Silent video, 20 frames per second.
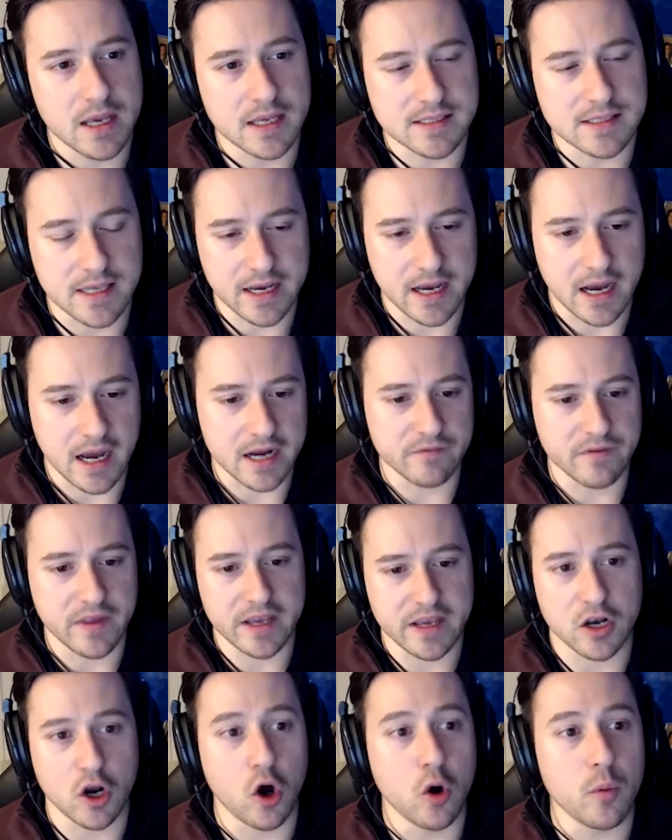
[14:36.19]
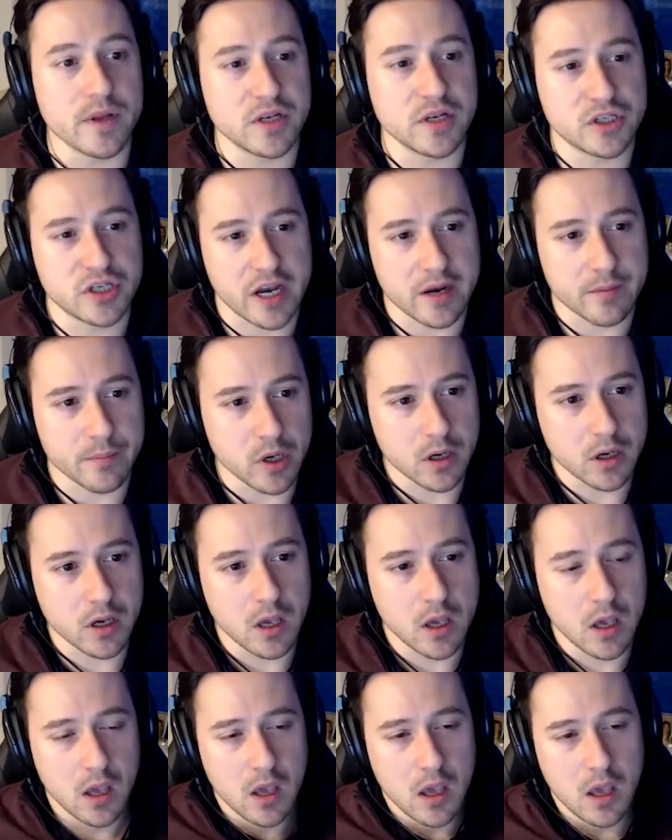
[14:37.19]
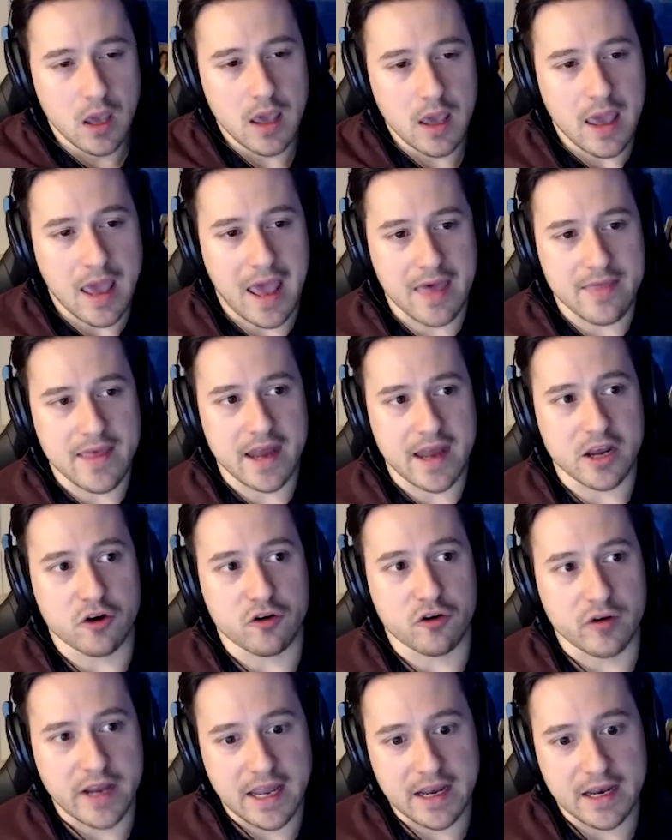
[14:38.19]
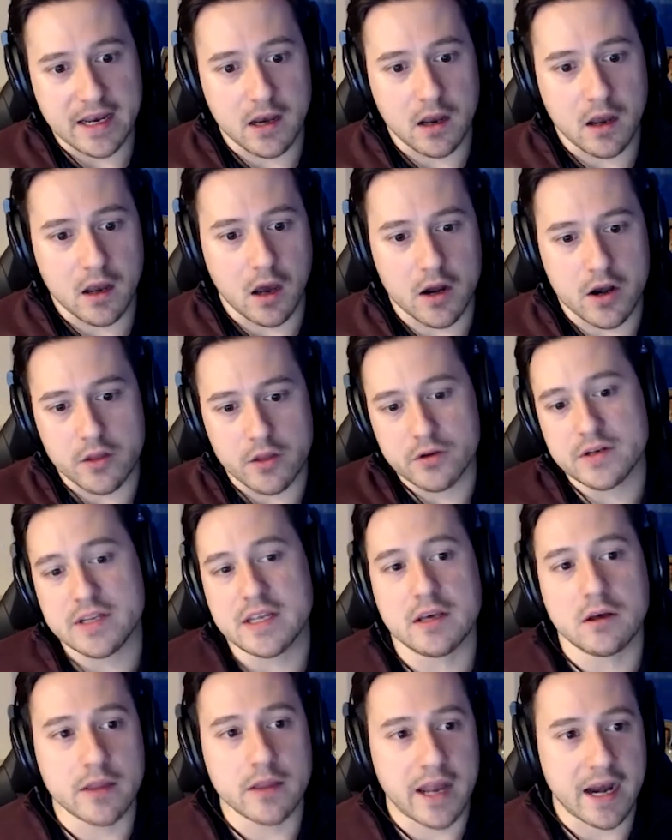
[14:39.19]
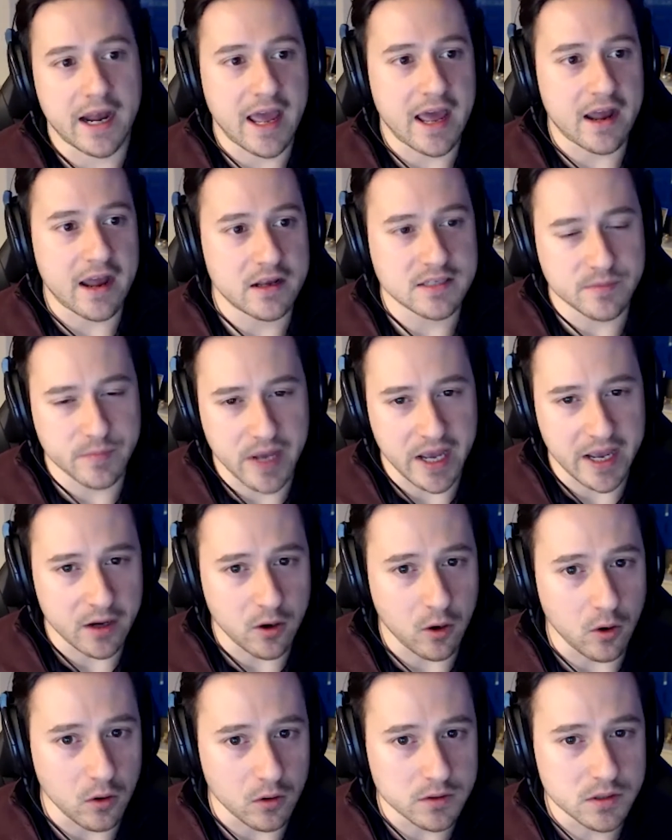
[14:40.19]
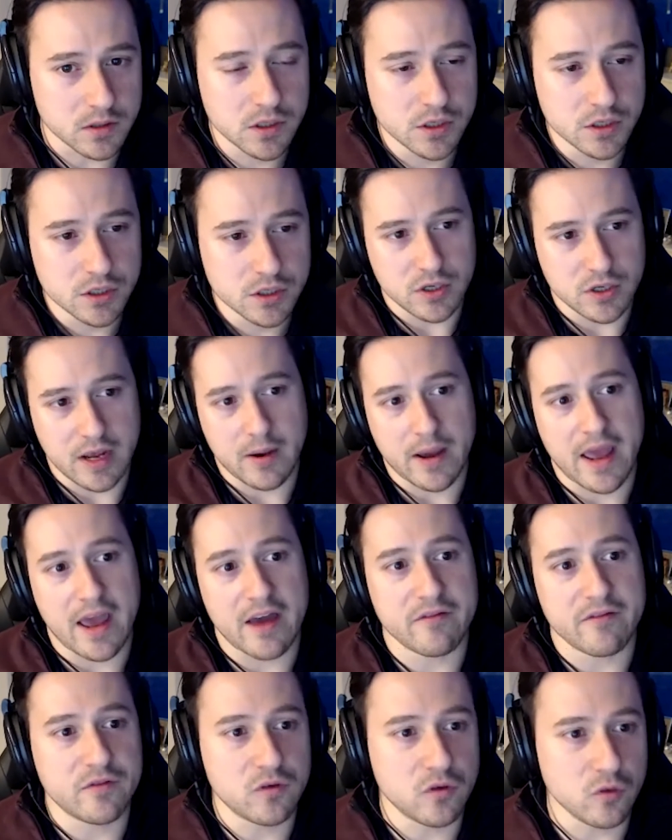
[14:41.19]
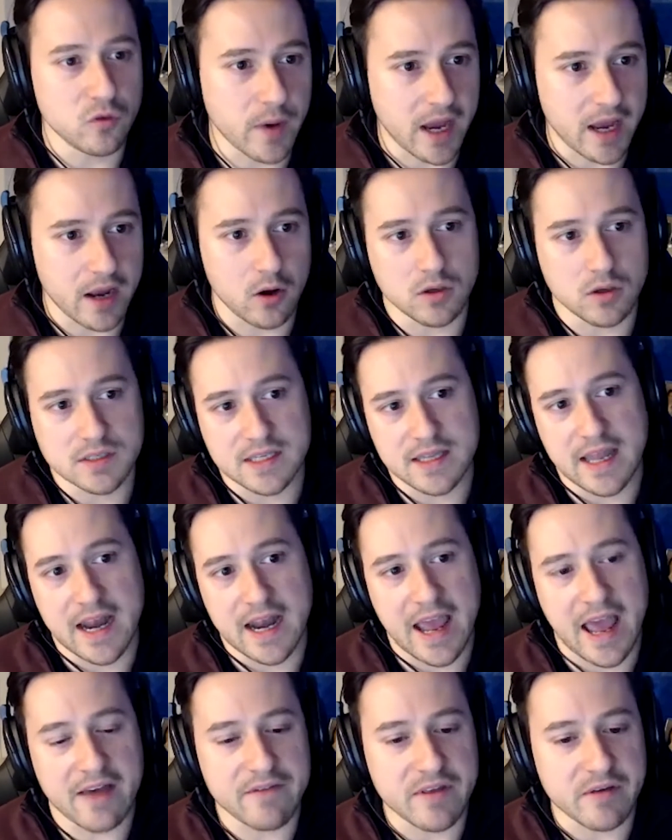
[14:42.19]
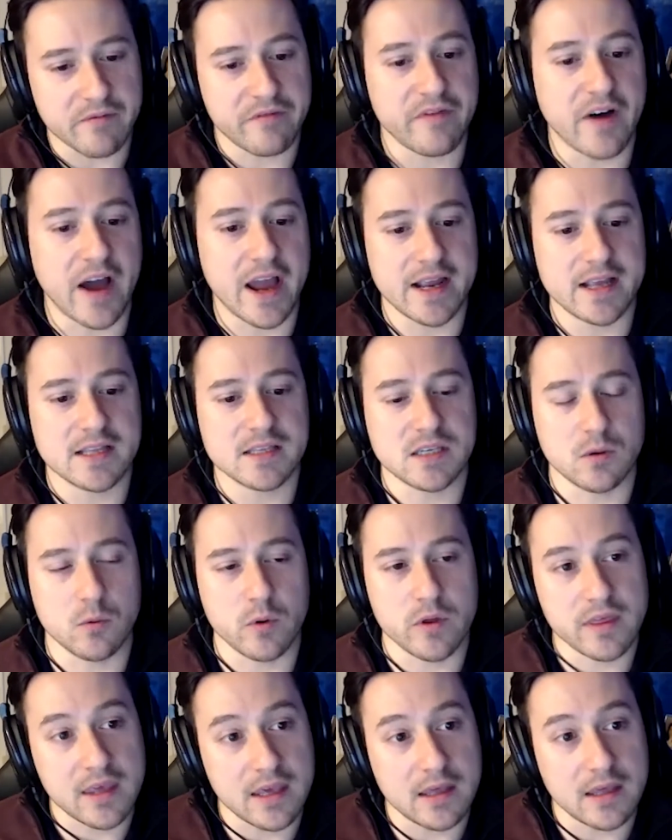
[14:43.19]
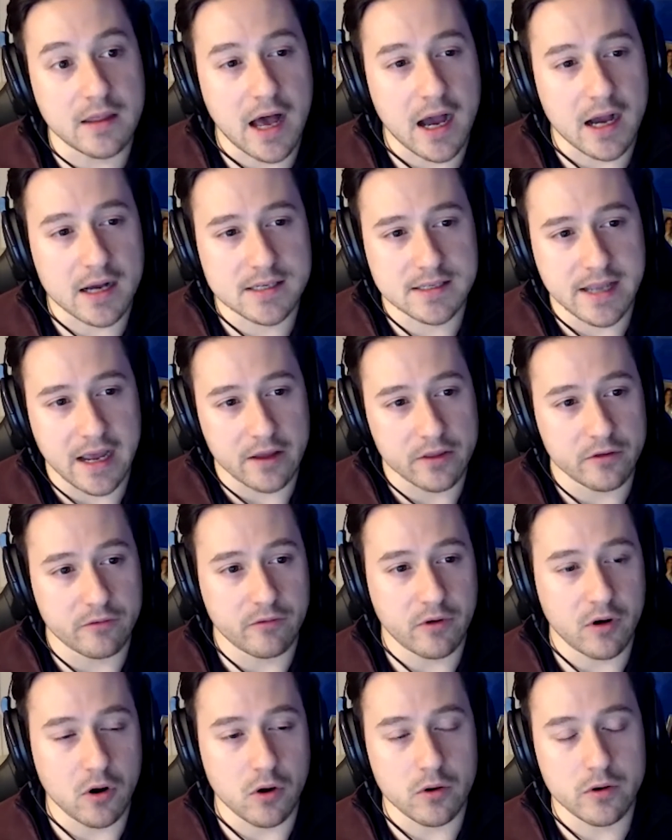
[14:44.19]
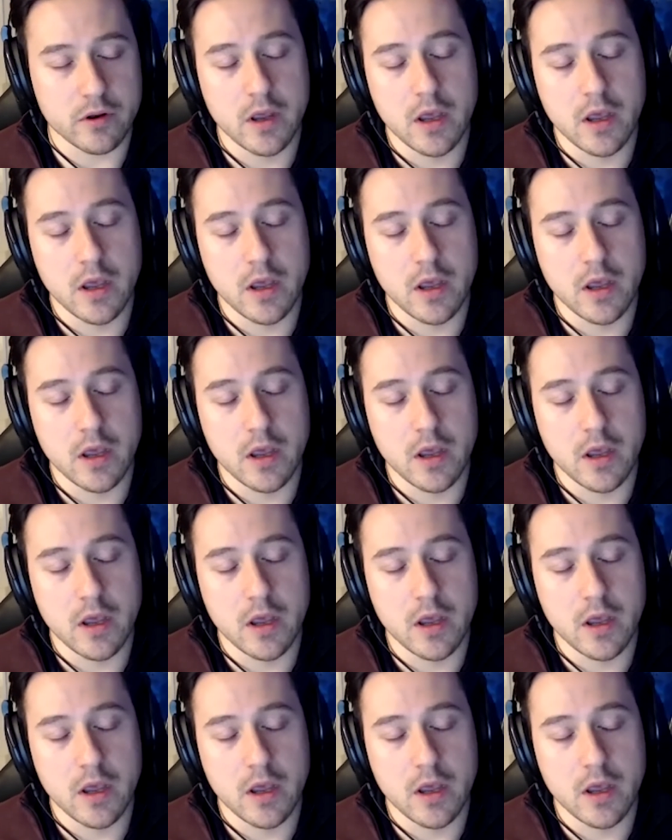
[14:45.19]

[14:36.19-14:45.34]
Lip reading: It's like kind of like an open checkbook. And then it created another deal that I had as a buy and hold. So now I have 2 buy and holds, and then I have them financing with HELOCs down the road.